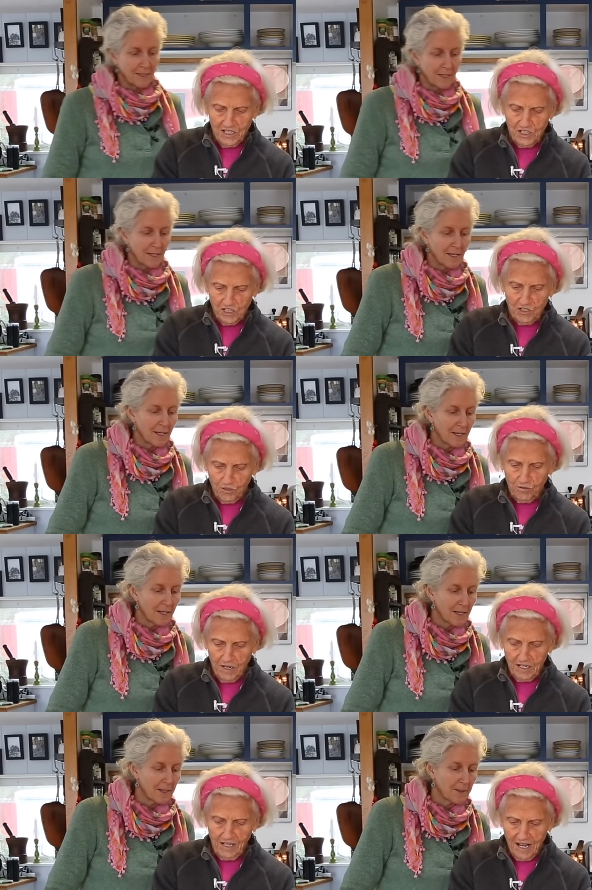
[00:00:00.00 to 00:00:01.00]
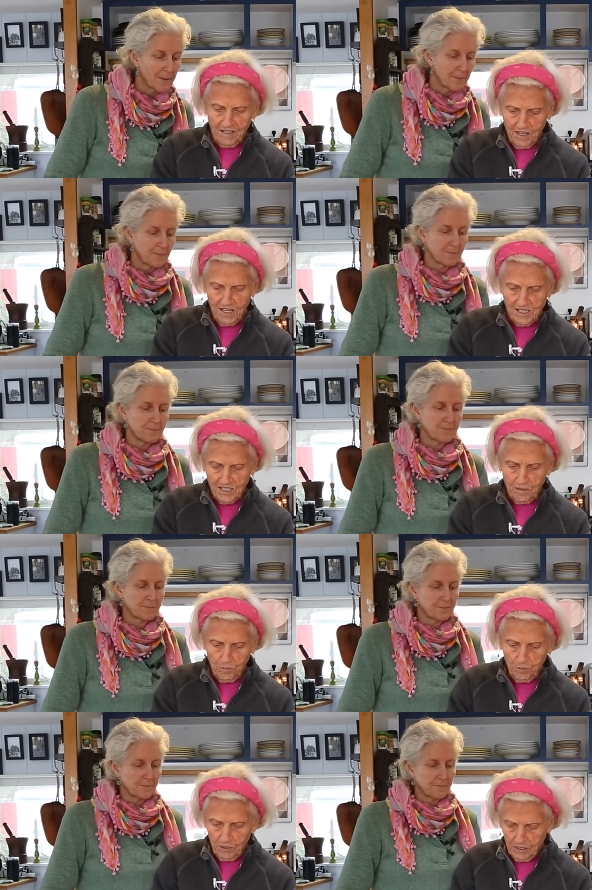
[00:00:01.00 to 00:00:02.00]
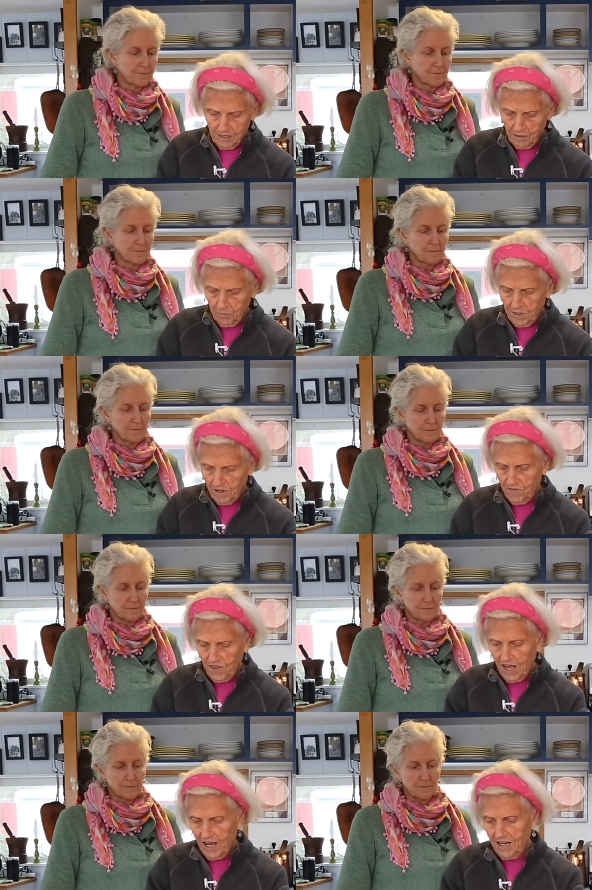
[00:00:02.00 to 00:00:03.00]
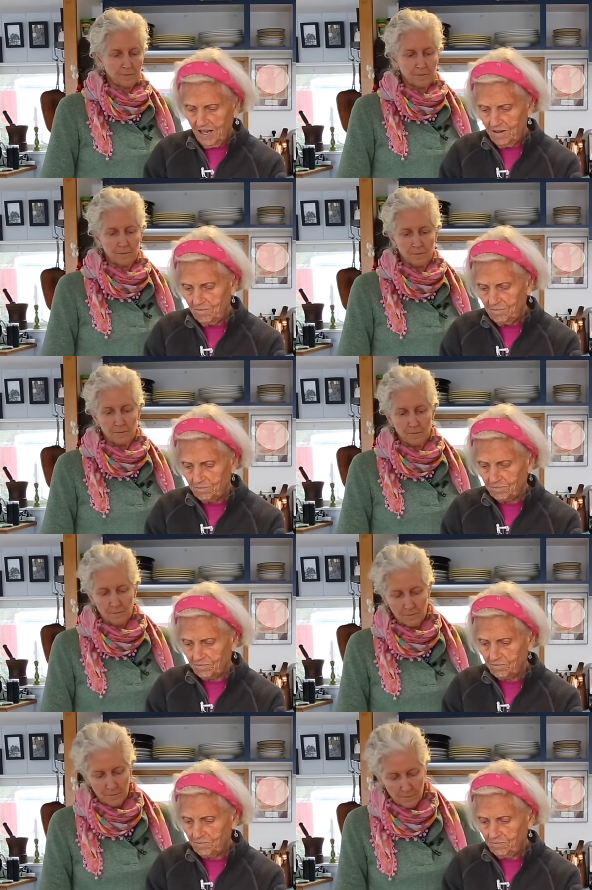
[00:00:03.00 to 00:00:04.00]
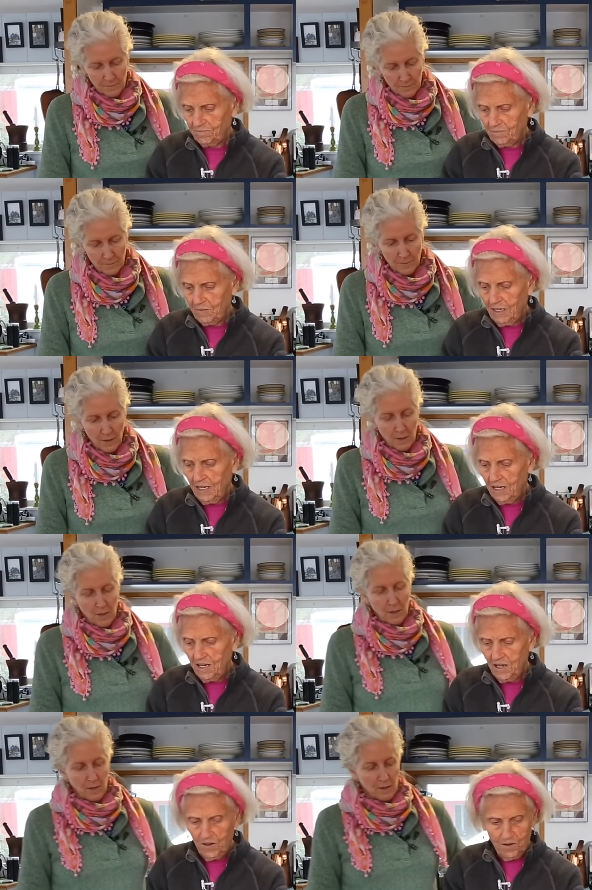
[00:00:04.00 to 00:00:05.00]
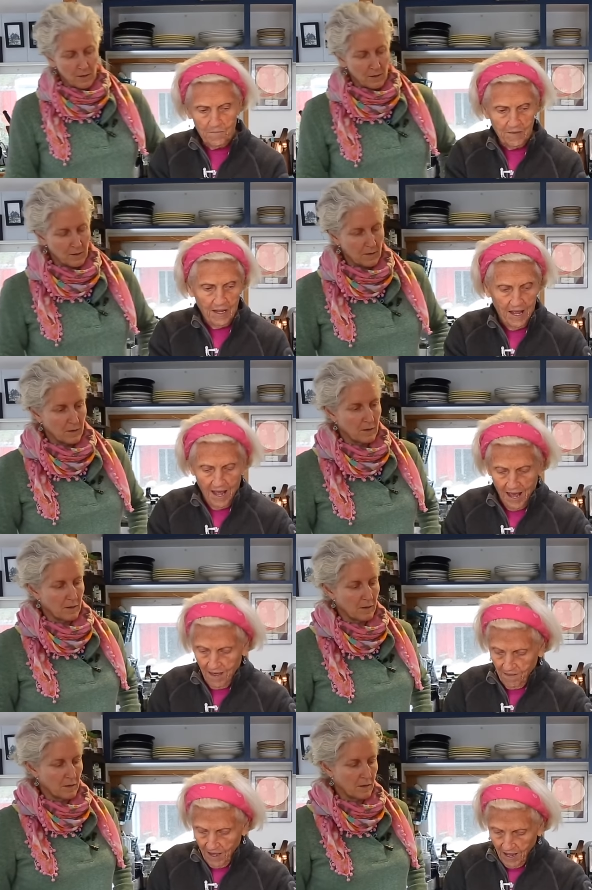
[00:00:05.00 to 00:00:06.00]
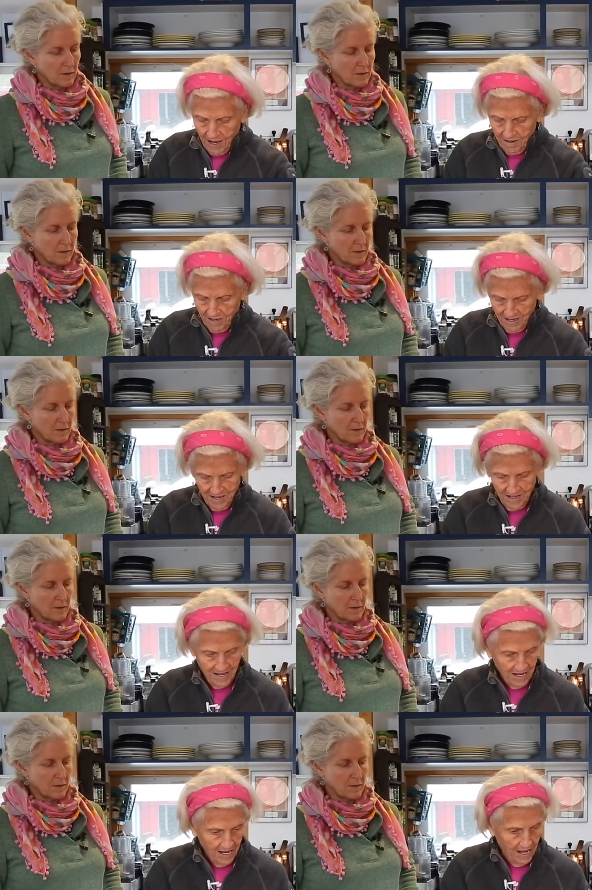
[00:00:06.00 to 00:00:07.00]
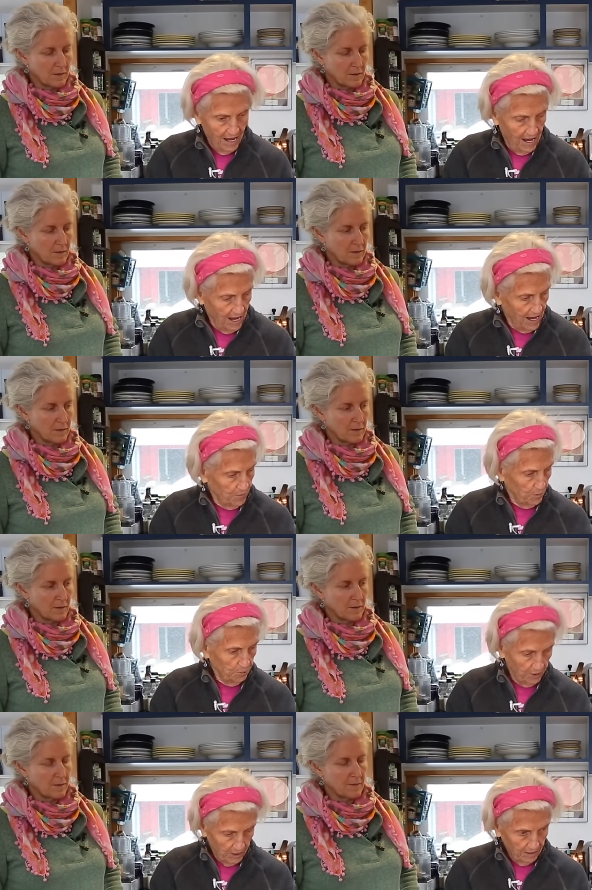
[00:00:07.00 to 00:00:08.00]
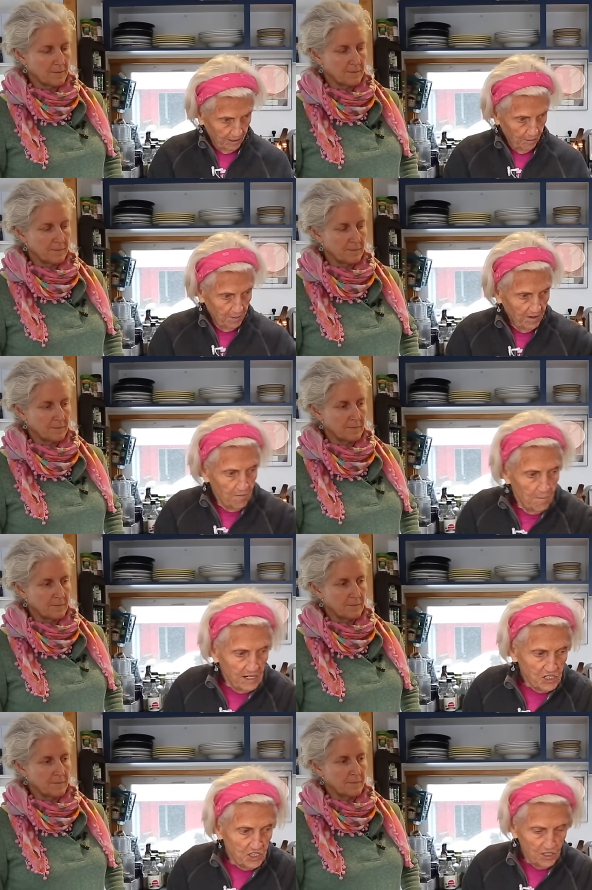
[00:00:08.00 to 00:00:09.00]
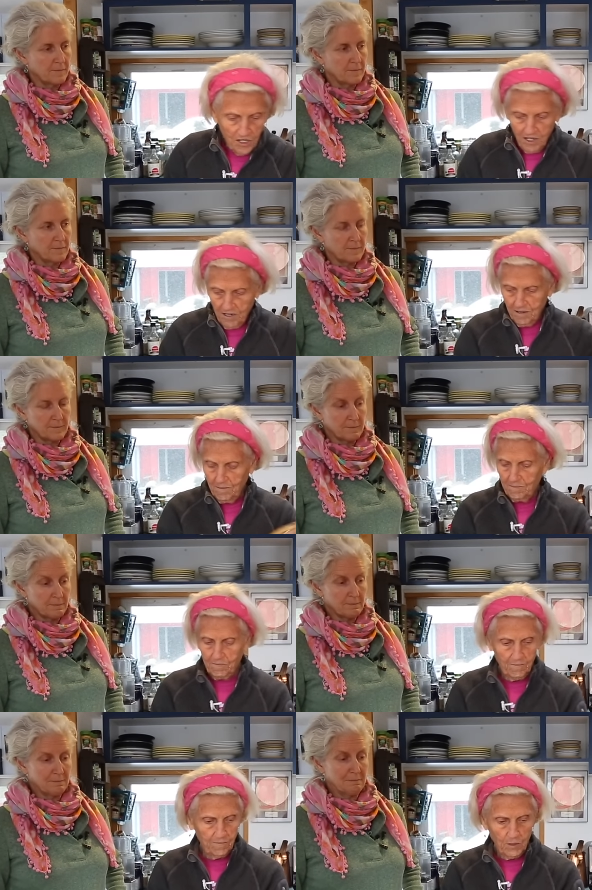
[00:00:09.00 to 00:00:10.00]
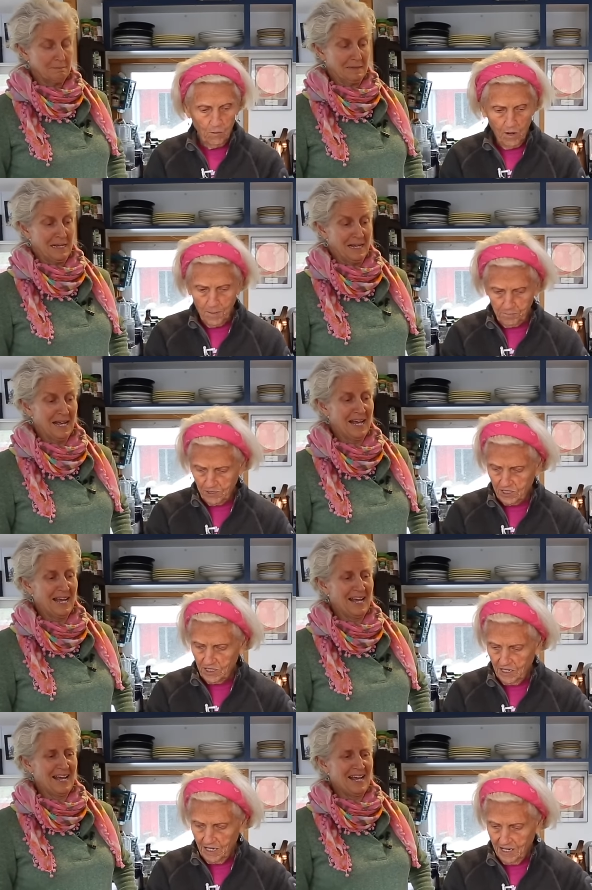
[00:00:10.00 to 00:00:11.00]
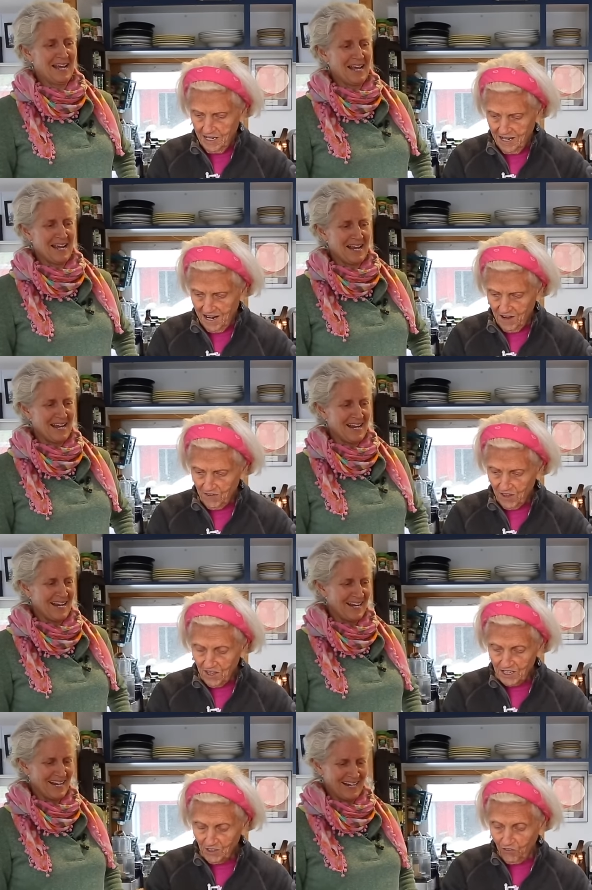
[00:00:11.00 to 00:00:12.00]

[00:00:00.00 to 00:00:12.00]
Speaker 1: just to grate like this and to put a little bit of that in in here. And then I will put a little bit of mustard. Whoops! Everything's